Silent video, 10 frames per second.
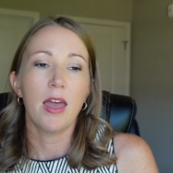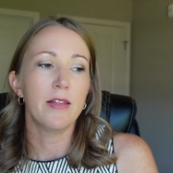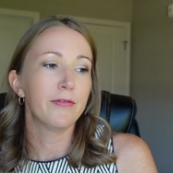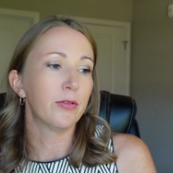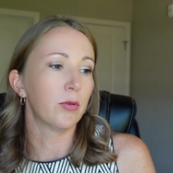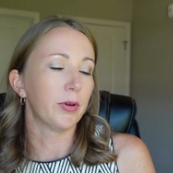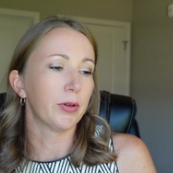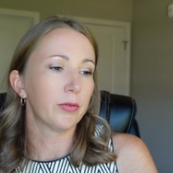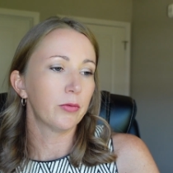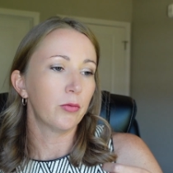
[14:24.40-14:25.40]
and
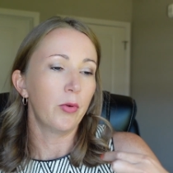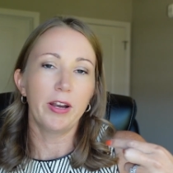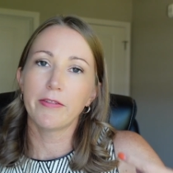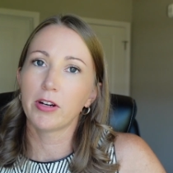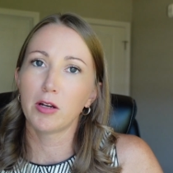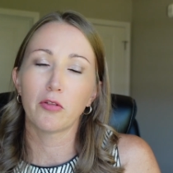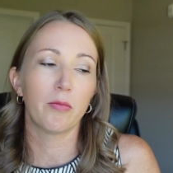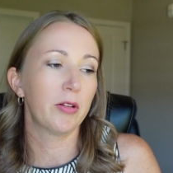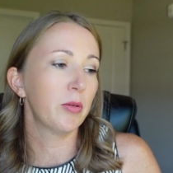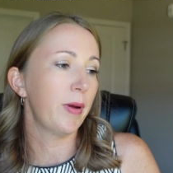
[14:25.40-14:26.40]
for what I've heard
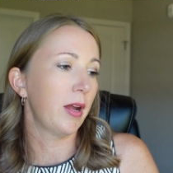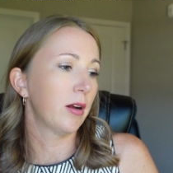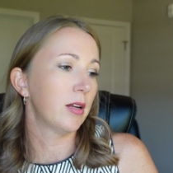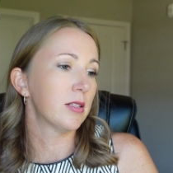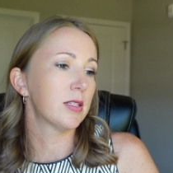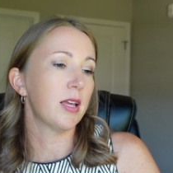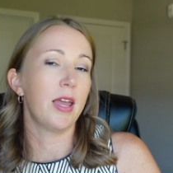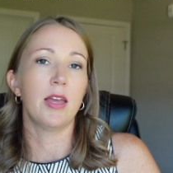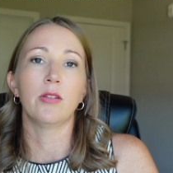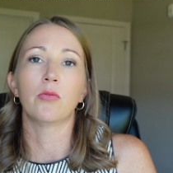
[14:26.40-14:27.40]
from other parents
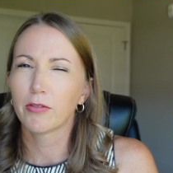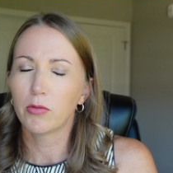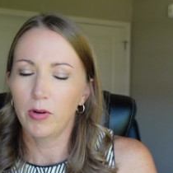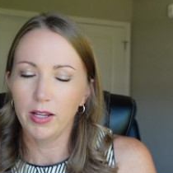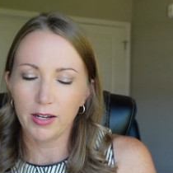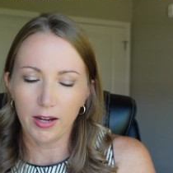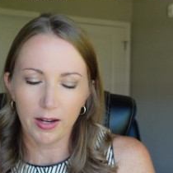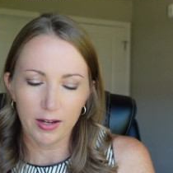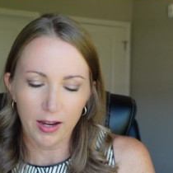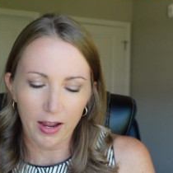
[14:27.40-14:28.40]
and for what
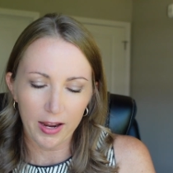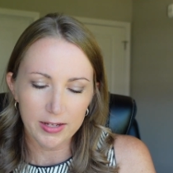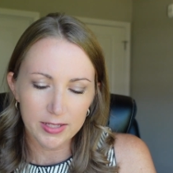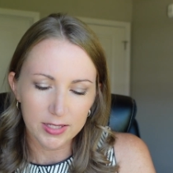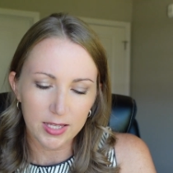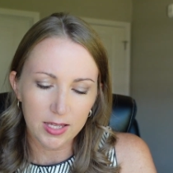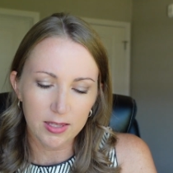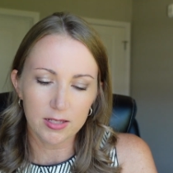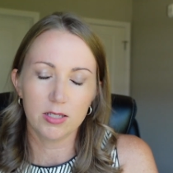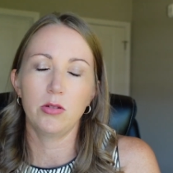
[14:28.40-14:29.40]
I see
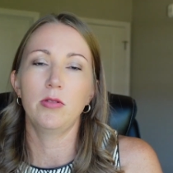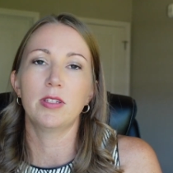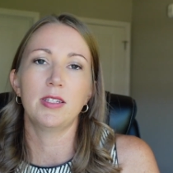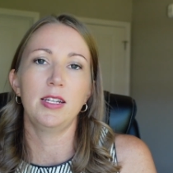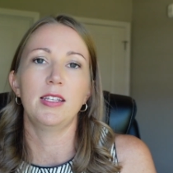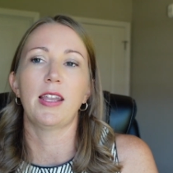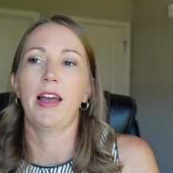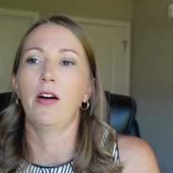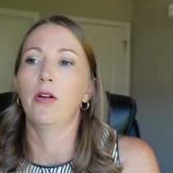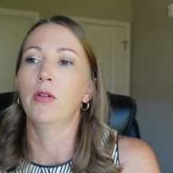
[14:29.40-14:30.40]
that students need
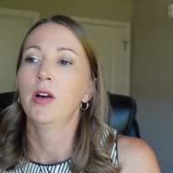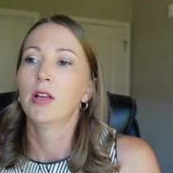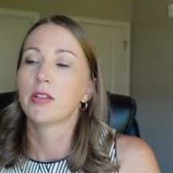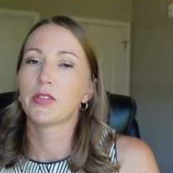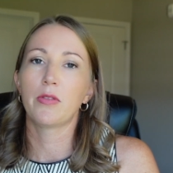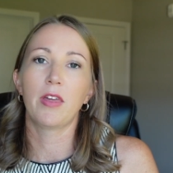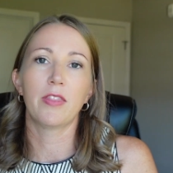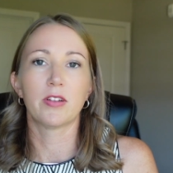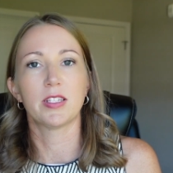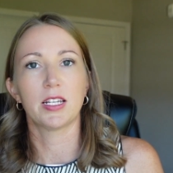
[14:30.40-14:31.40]
now so that
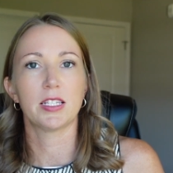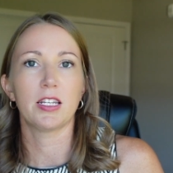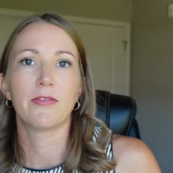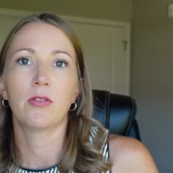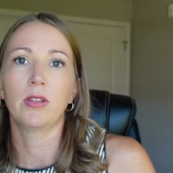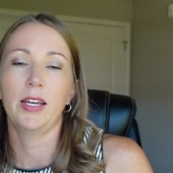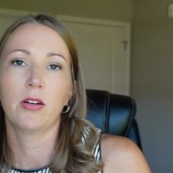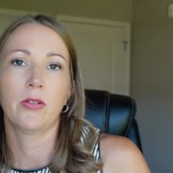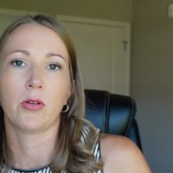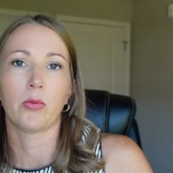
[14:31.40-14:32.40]
they're successful
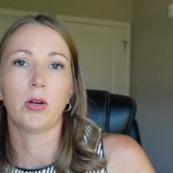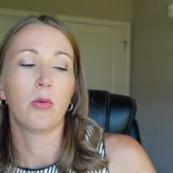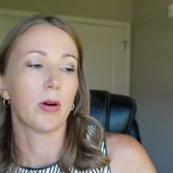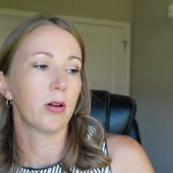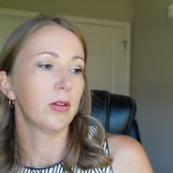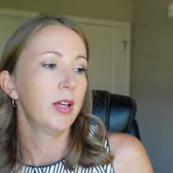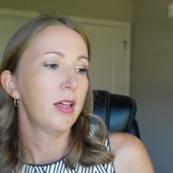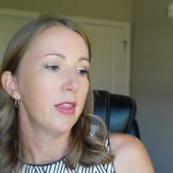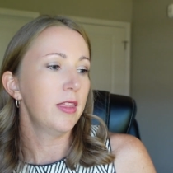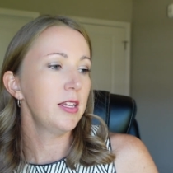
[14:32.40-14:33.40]
later in the real world,
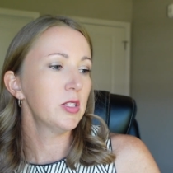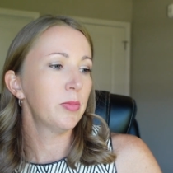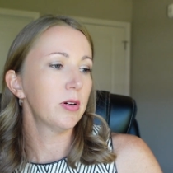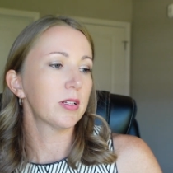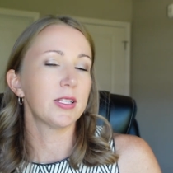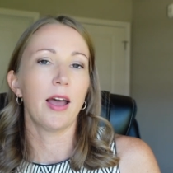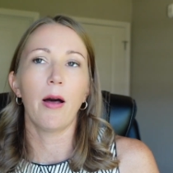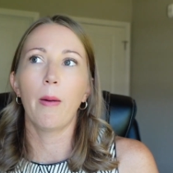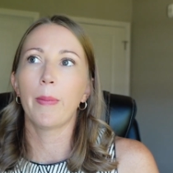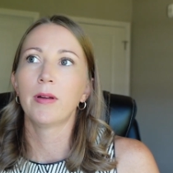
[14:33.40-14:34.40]
these books
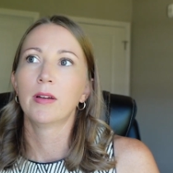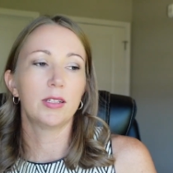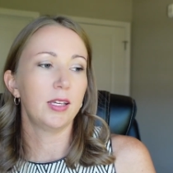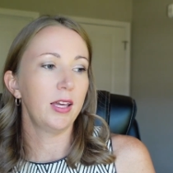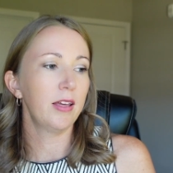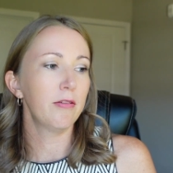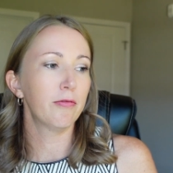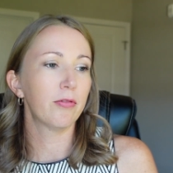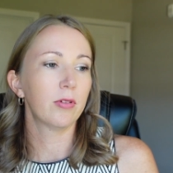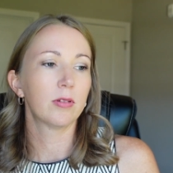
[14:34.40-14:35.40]
help
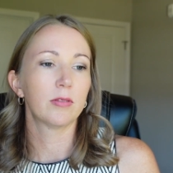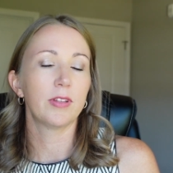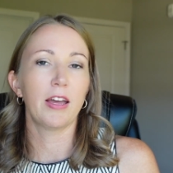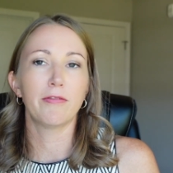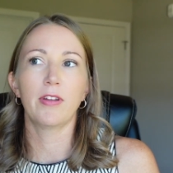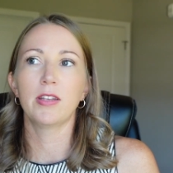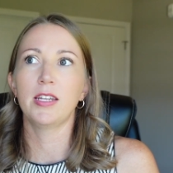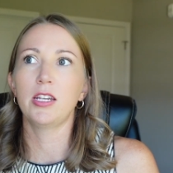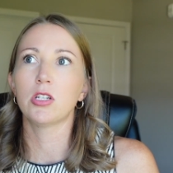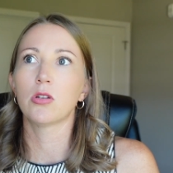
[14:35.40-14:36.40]
give that
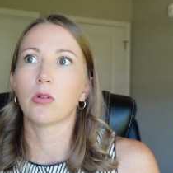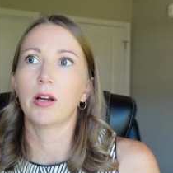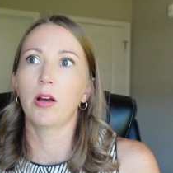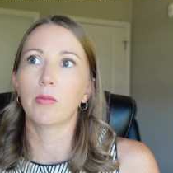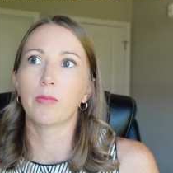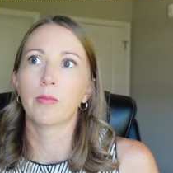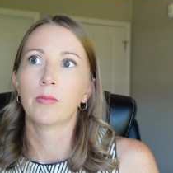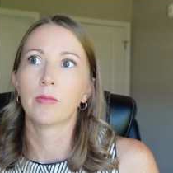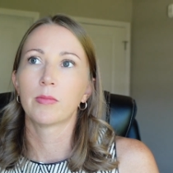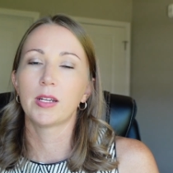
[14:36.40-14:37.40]
foundation or help
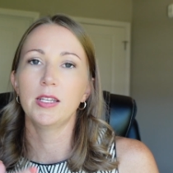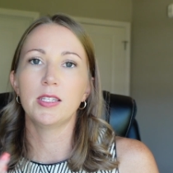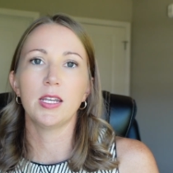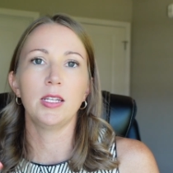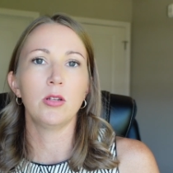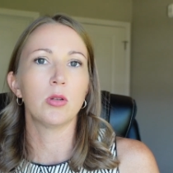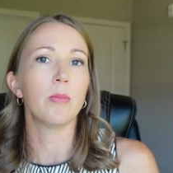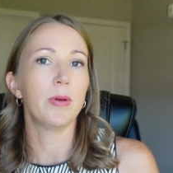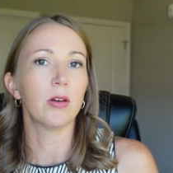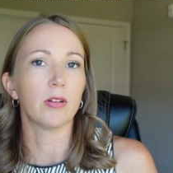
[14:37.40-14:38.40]
continue to
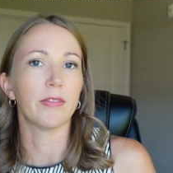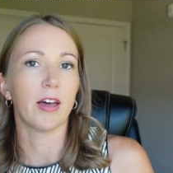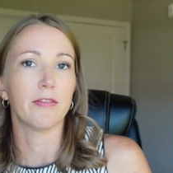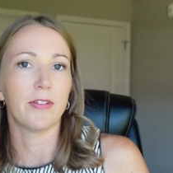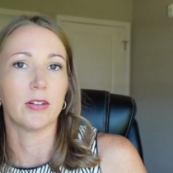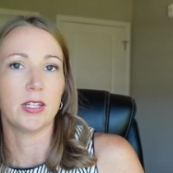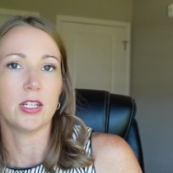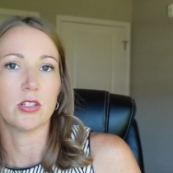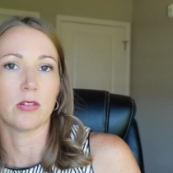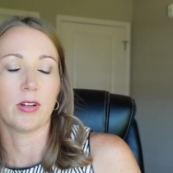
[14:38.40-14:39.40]
build on that
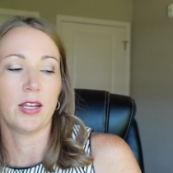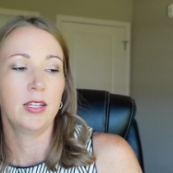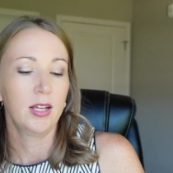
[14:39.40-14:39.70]
foundation, right?